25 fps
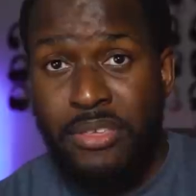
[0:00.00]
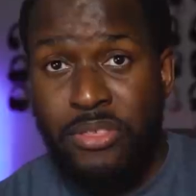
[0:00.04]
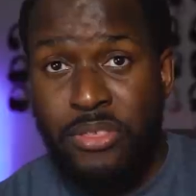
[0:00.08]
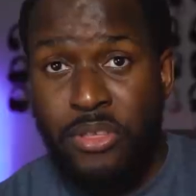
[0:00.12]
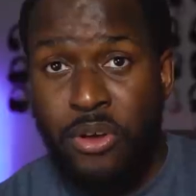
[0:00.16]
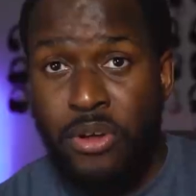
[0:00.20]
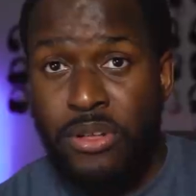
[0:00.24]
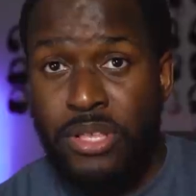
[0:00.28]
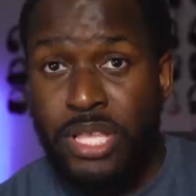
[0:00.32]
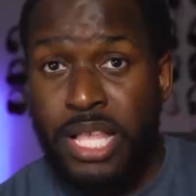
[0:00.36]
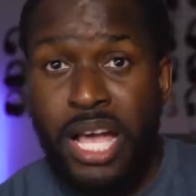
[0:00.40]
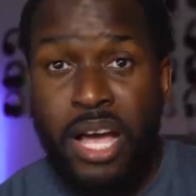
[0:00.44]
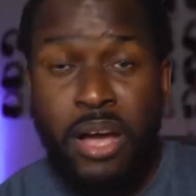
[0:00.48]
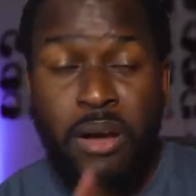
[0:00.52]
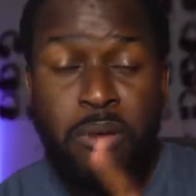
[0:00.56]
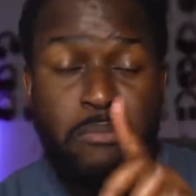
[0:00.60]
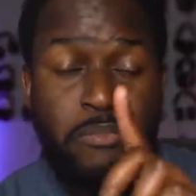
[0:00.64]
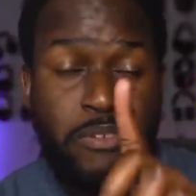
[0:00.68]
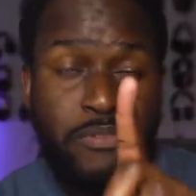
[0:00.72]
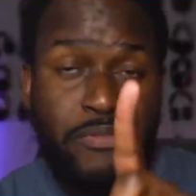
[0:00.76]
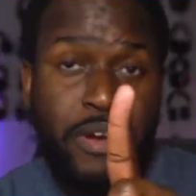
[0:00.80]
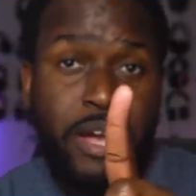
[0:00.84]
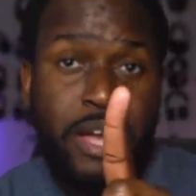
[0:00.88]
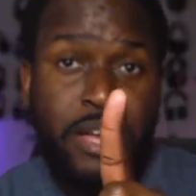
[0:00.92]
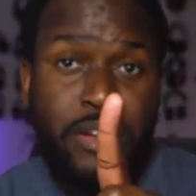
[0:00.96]
I thought. Now,
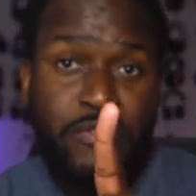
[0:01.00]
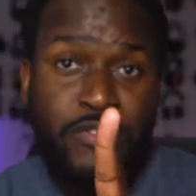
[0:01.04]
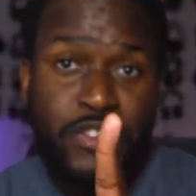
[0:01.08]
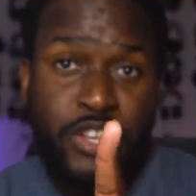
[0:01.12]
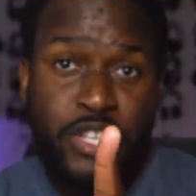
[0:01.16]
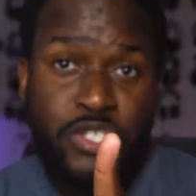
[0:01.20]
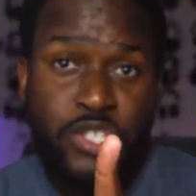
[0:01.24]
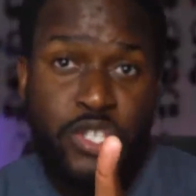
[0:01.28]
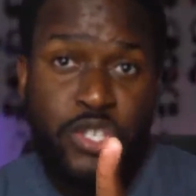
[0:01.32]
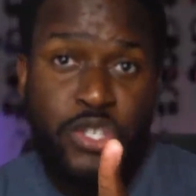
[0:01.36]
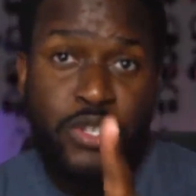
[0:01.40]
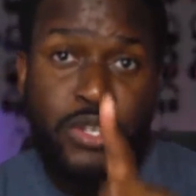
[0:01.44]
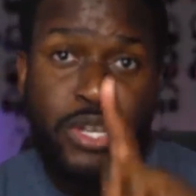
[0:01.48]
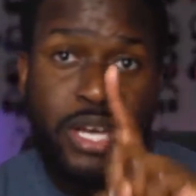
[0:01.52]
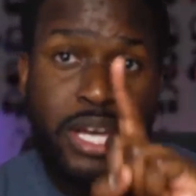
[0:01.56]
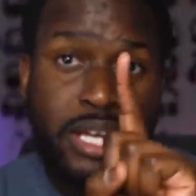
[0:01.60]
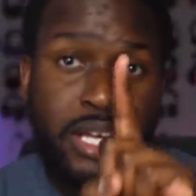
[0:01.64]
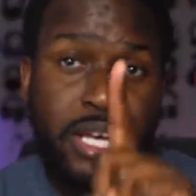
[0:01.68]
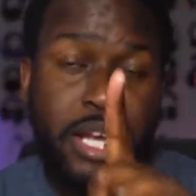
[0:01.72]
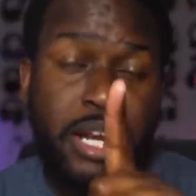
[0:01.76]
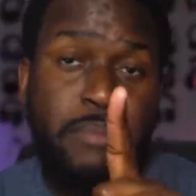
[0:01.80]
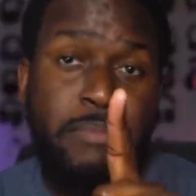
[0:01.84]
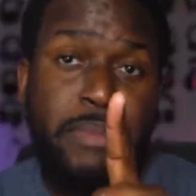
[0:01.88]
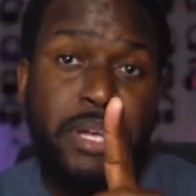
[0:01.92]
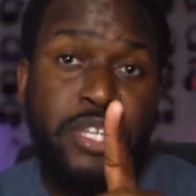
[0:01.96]
before I continue, I
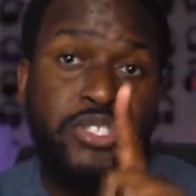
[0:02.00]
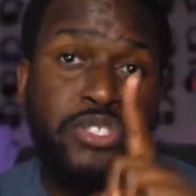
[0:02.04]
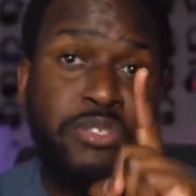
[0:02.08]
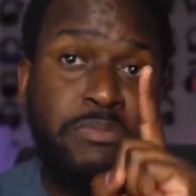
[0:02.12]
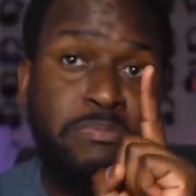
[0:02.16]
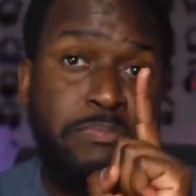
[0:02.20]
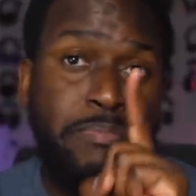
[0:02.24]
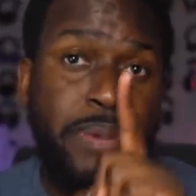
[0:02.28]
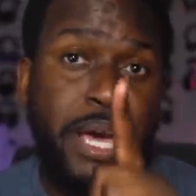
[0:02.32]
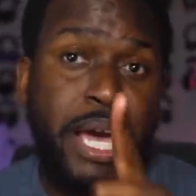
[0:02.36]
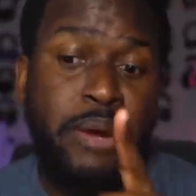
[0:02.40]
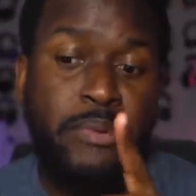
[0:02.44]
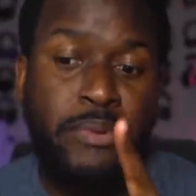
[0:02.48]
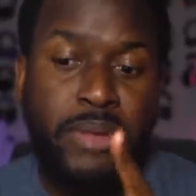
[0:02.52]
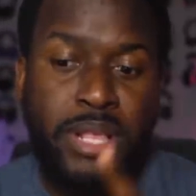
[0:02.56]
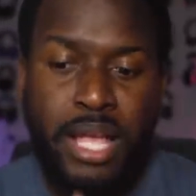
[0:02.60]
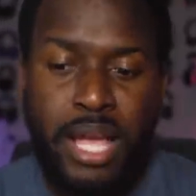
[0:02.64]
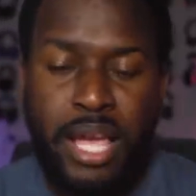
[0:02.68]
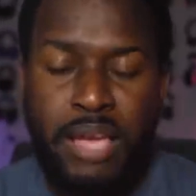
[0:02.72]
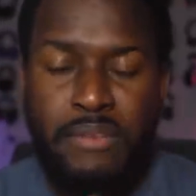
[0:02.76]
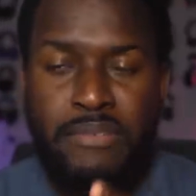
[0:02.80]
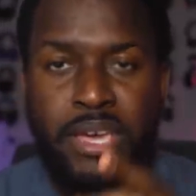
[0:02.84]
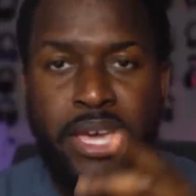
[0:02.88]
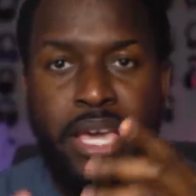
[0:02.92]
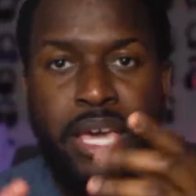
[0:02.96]
gotta mention battery
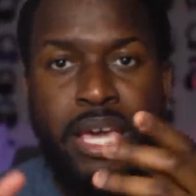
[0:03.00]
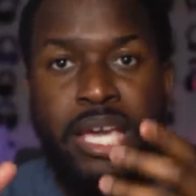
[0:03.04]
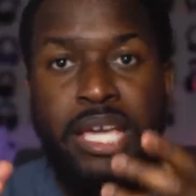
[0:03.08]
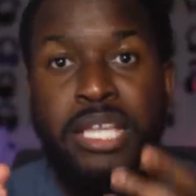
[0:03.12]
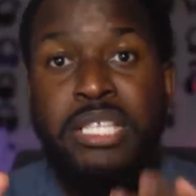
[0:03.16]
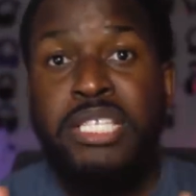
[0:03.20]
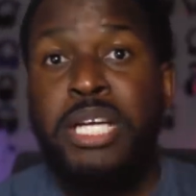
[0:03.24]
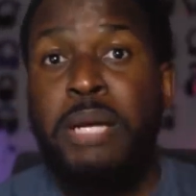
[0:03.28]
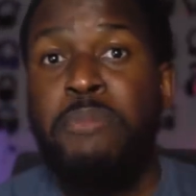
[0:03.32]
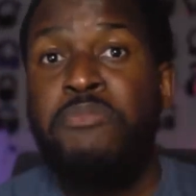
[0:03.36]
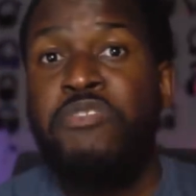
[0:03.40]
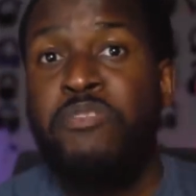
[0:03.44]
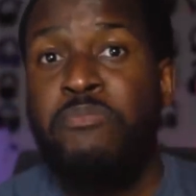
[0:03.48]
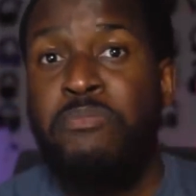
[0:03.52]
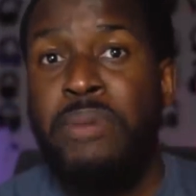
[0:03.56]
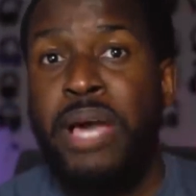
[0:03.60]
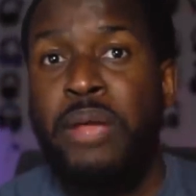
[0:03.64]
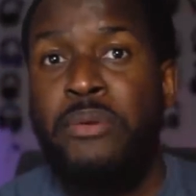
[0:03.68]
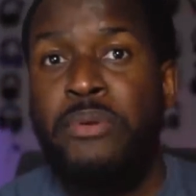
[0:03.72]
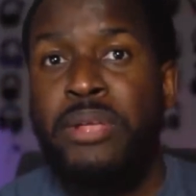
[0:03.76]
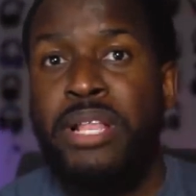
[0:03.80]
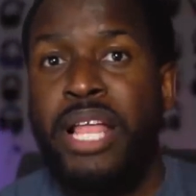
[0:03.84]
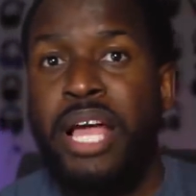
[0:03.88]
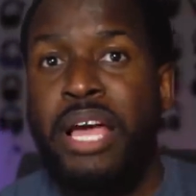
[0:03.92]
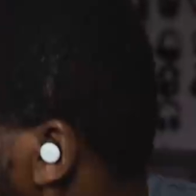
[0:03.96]
life. In terms of battery